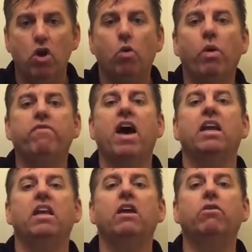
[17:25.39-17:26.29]
we've had
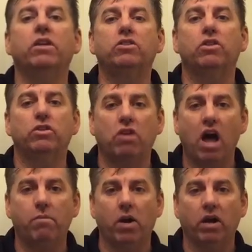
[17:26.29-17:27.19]
an increase in the
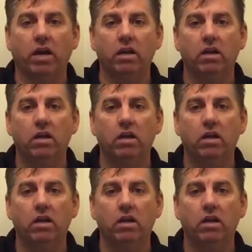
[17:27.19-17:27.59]
stock market.